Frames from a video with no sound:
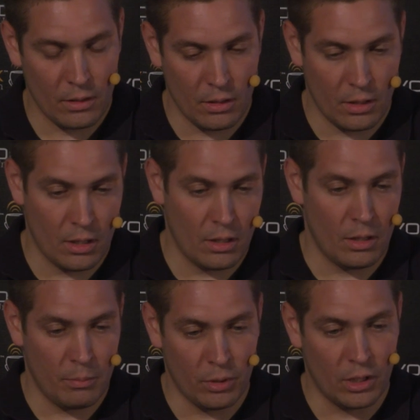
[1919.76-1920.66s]

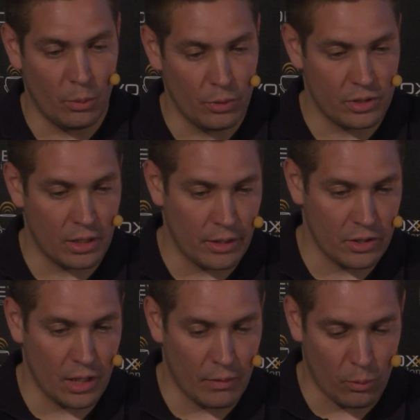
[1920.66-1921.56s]
But now we'll say
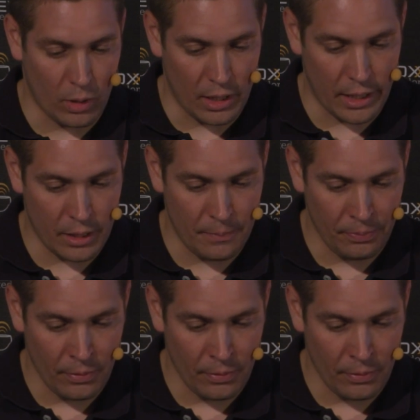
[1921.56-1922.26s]
RxJava one-liner.